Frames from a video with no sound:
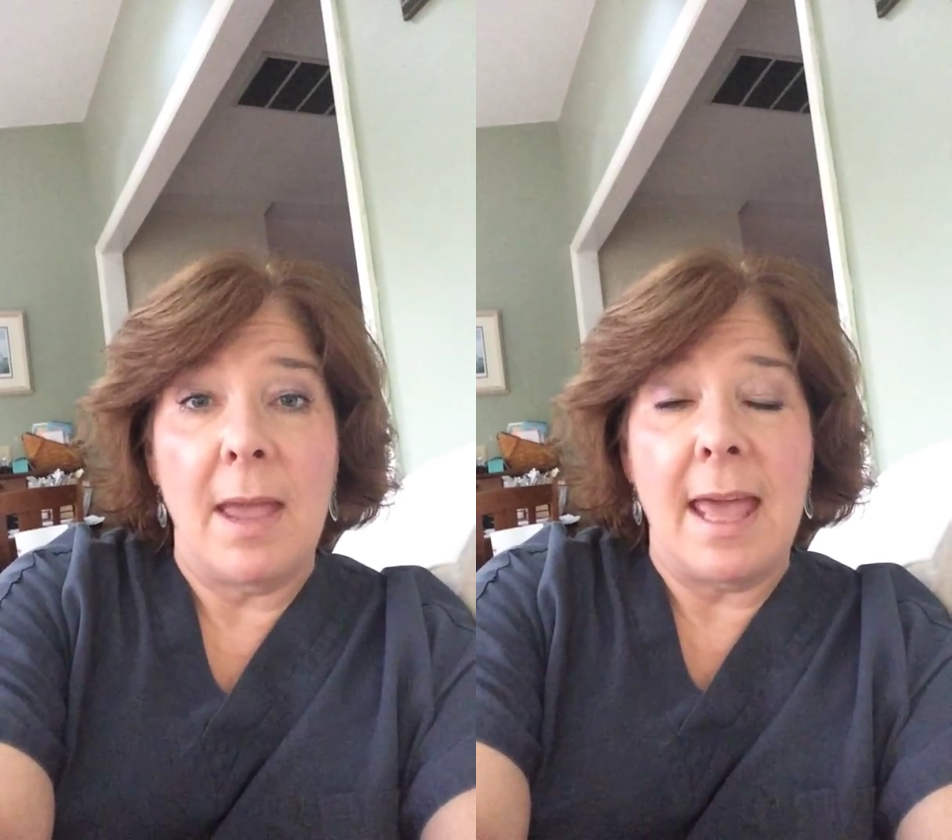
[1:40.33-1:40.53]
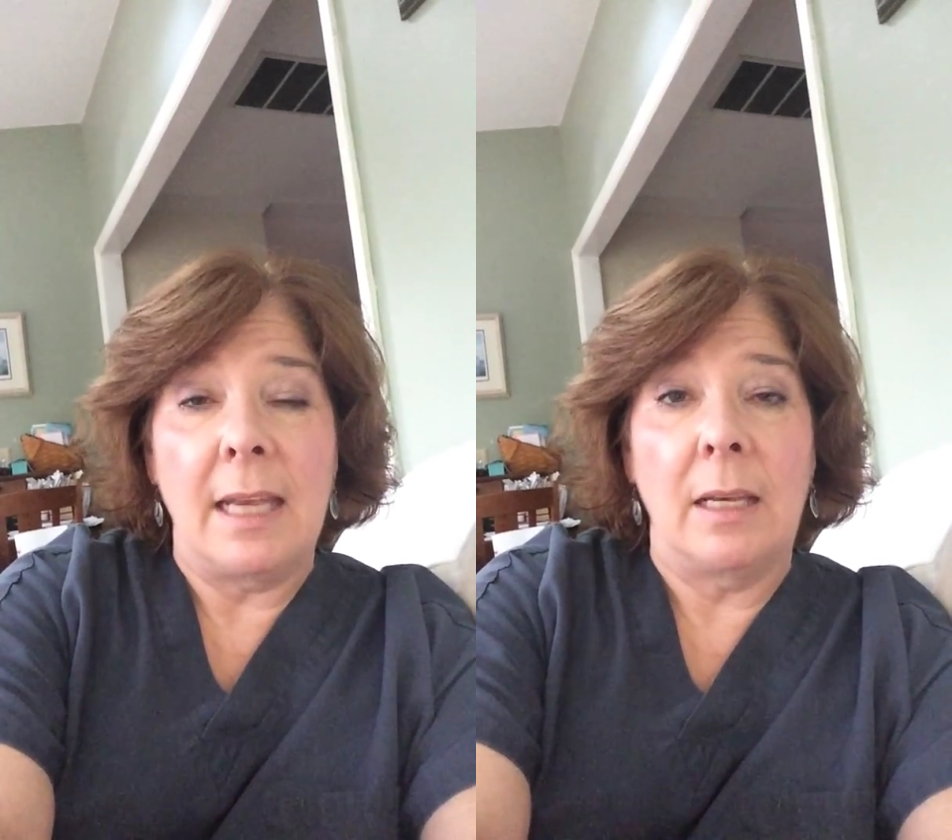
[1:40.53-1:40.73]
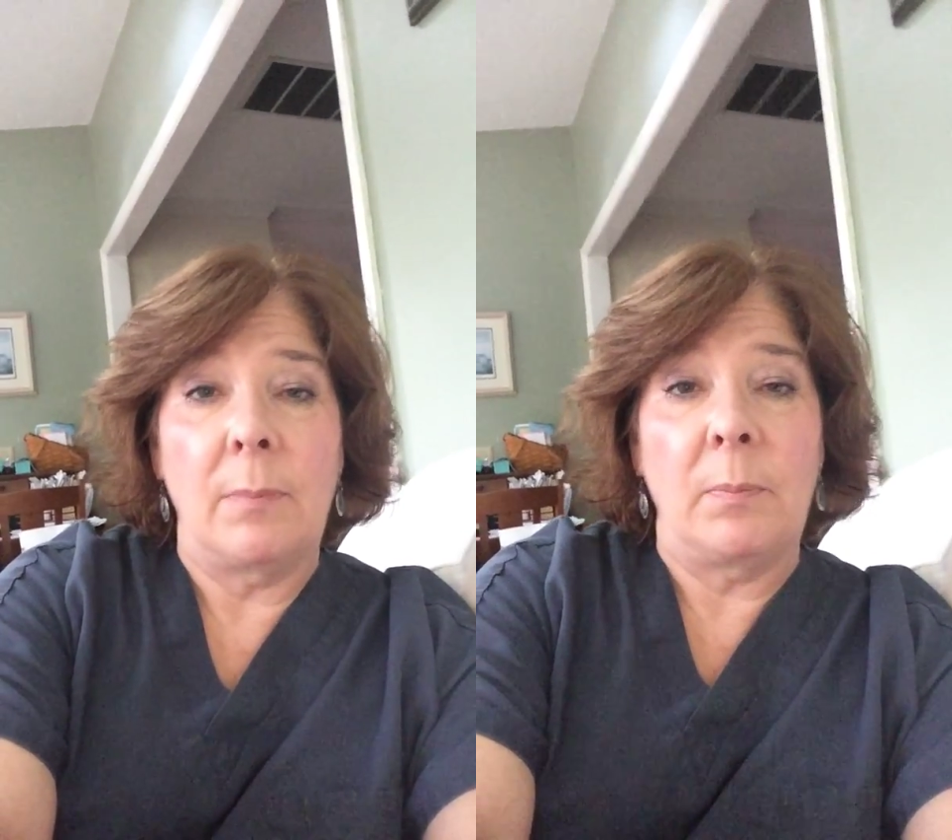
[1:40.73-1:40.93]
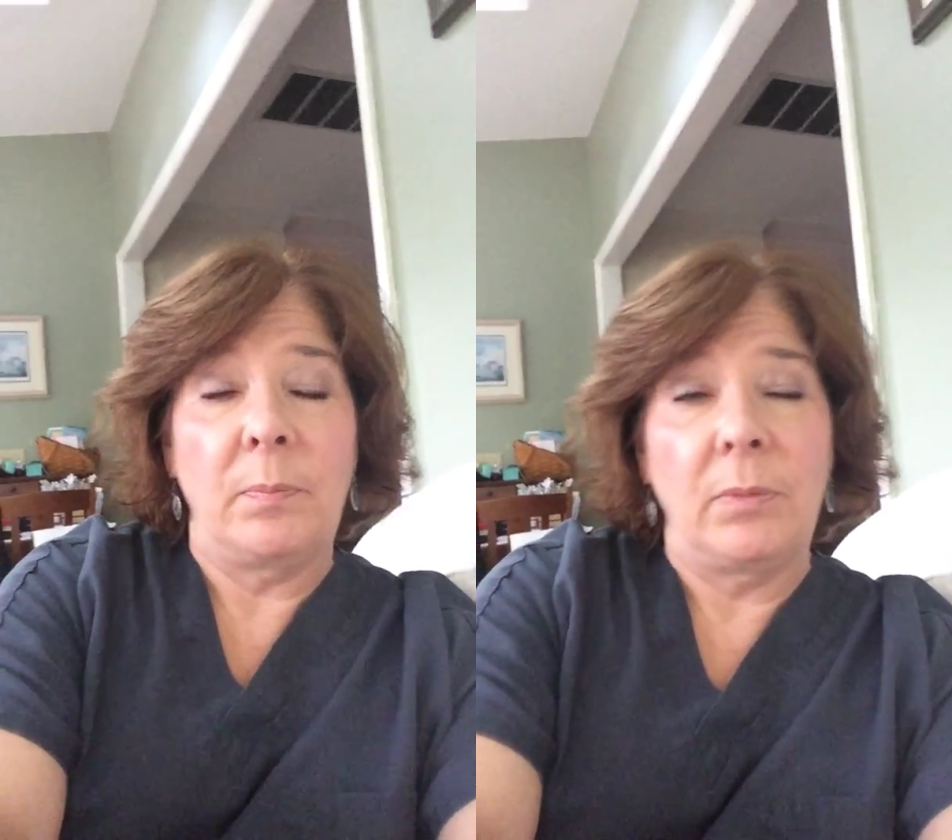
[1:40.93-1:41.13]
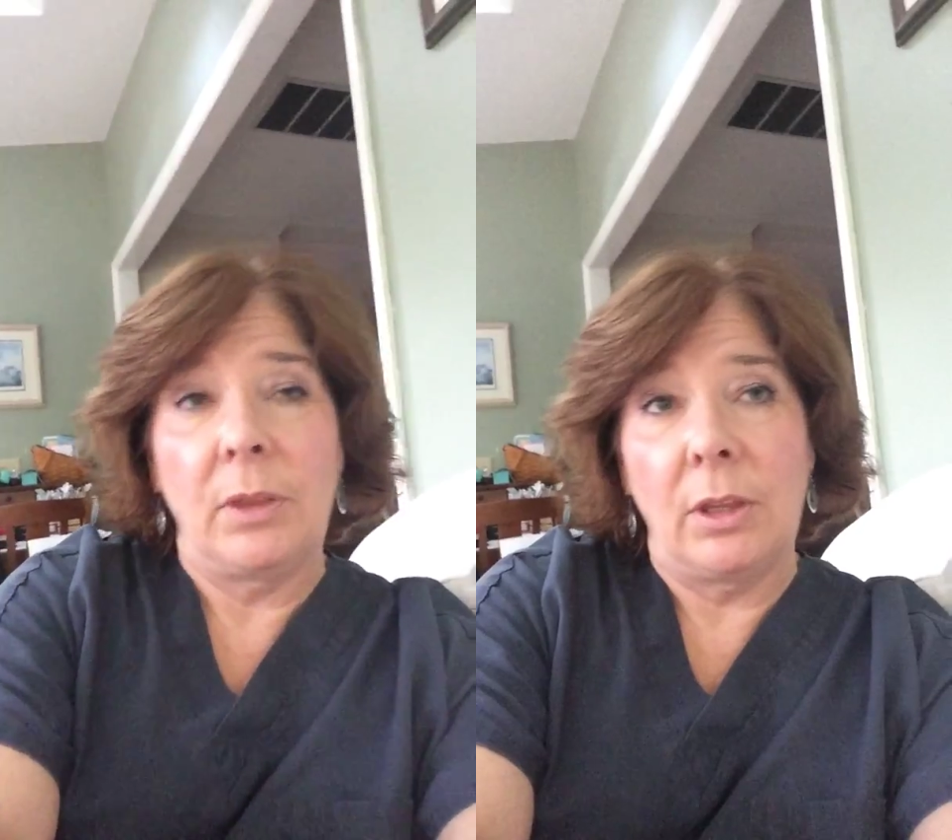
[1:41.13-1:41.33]
And
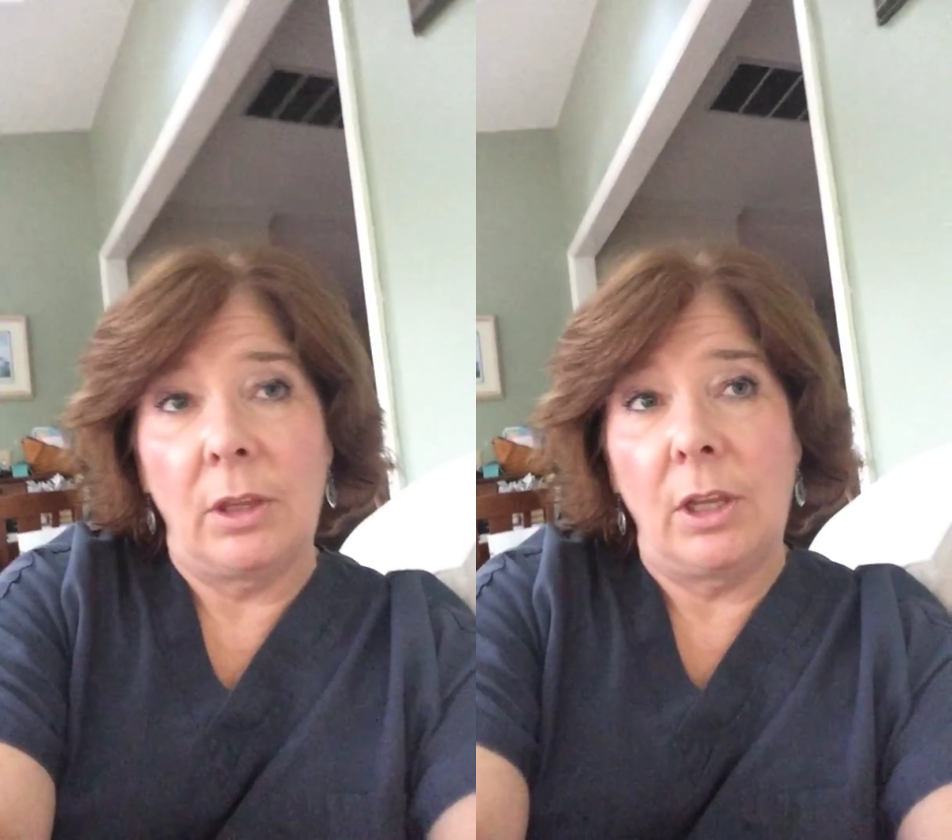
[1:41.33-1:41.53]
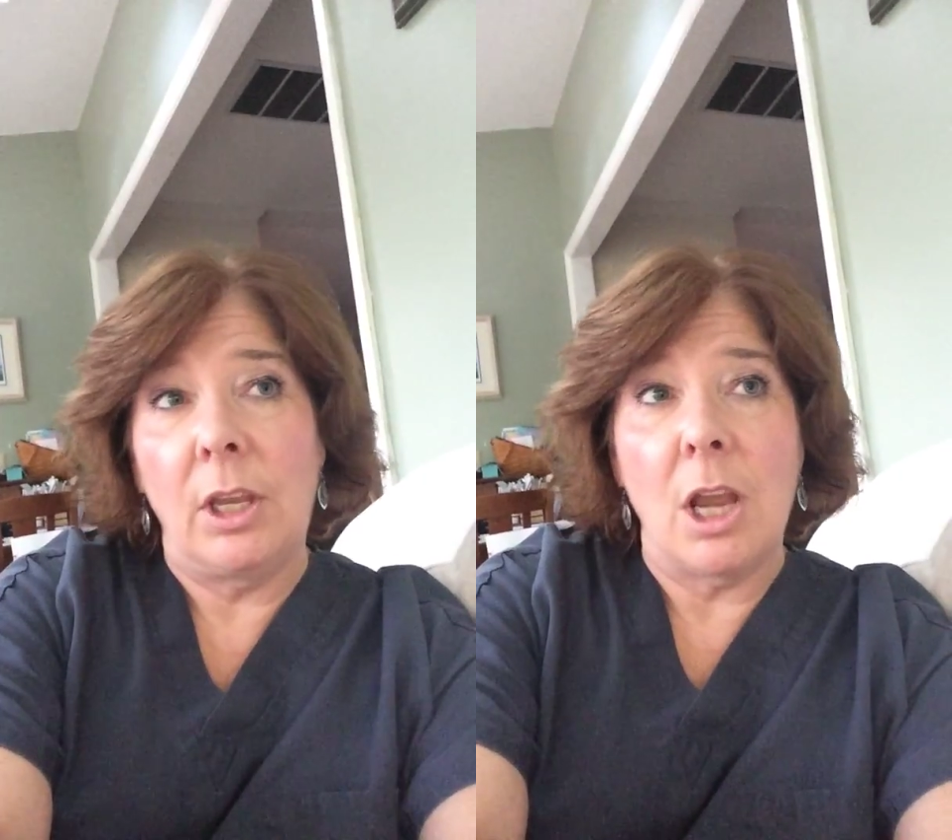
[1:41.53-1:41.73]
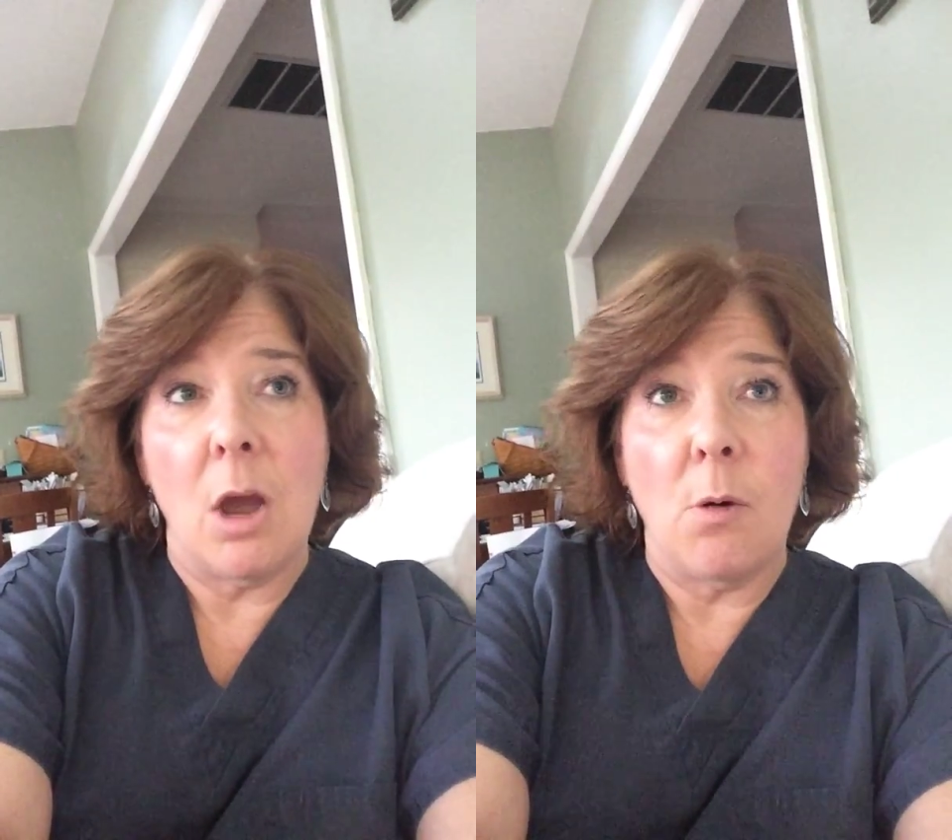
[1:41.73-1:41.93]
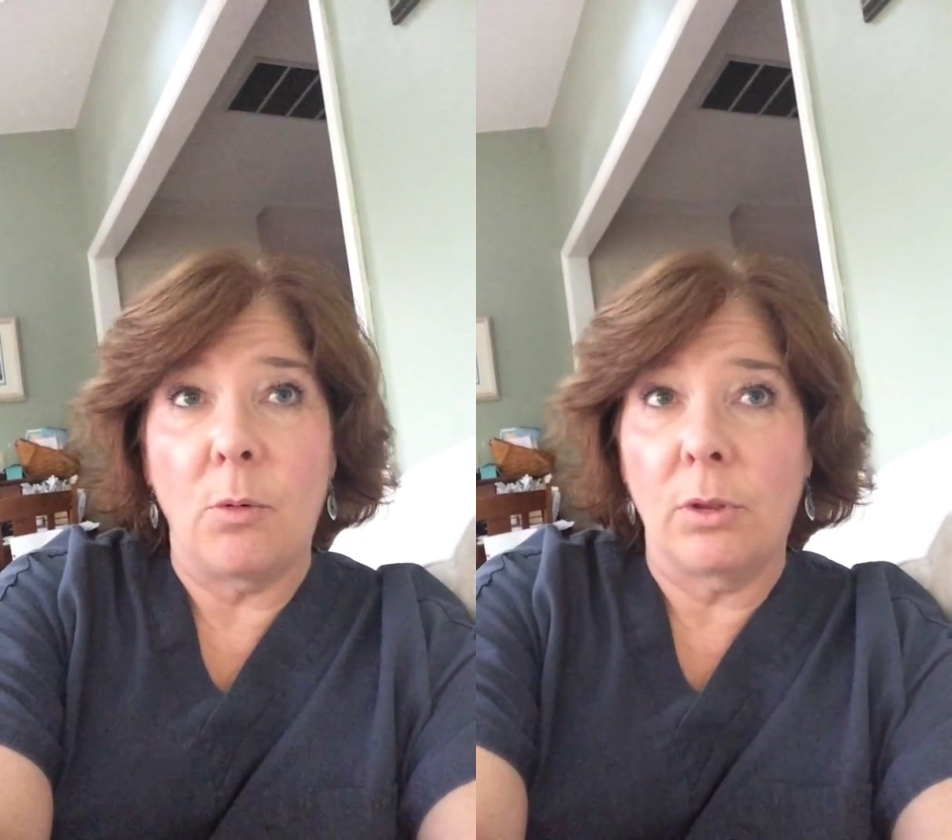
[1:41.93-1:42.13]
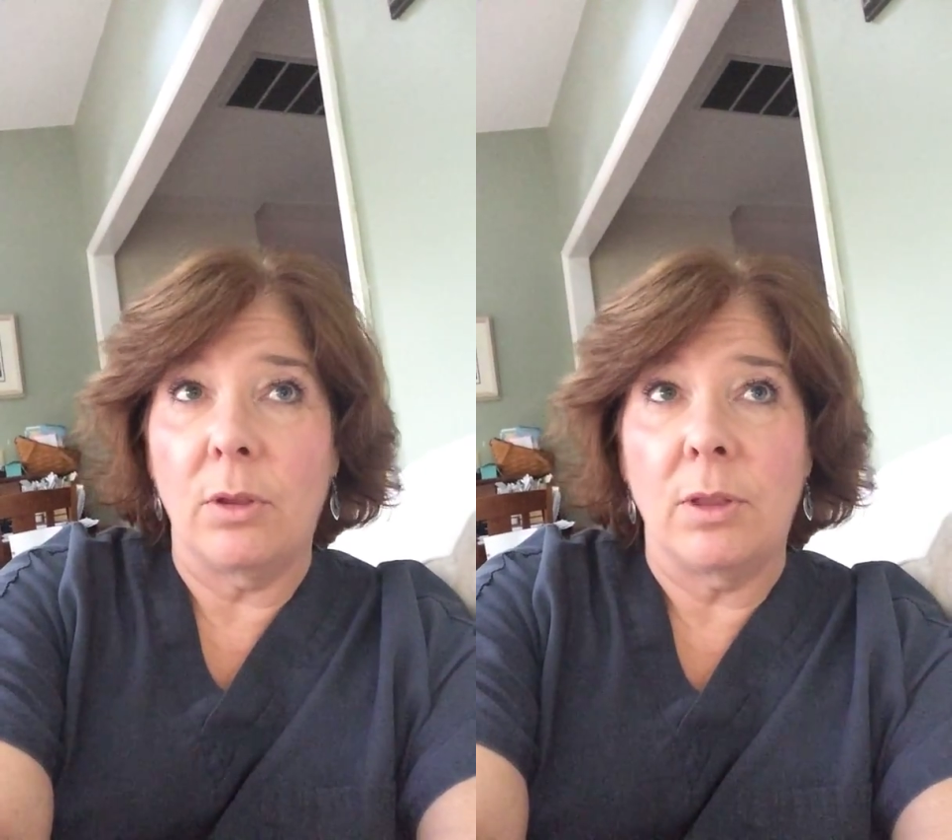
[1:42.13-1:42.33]

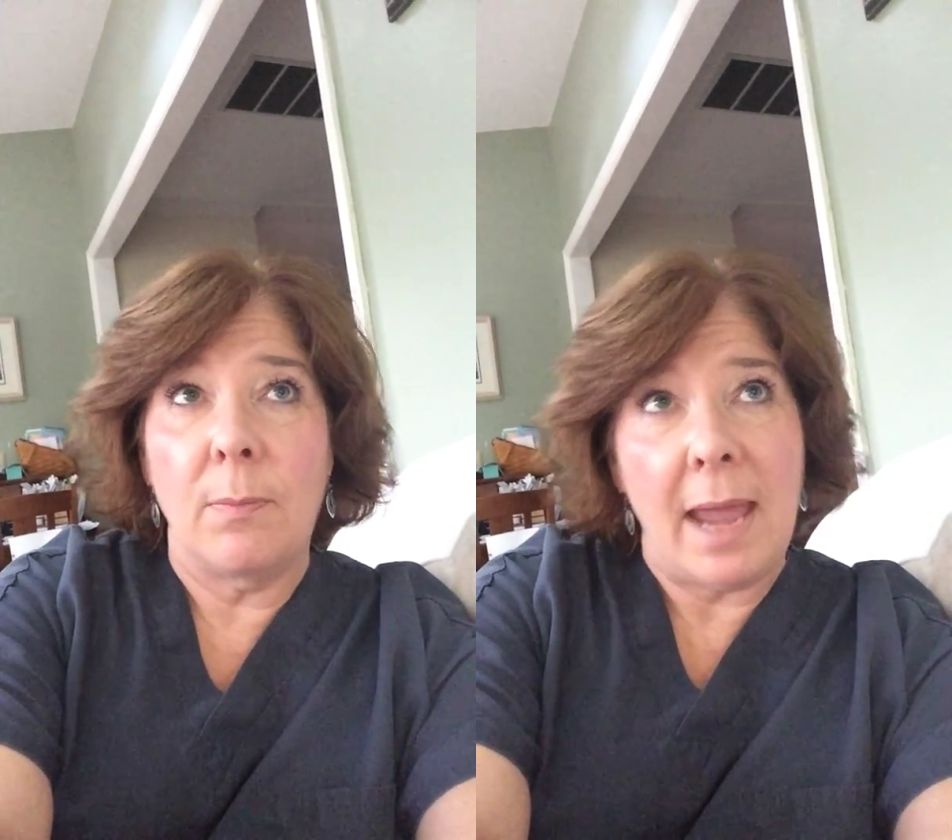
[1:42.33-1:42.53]
the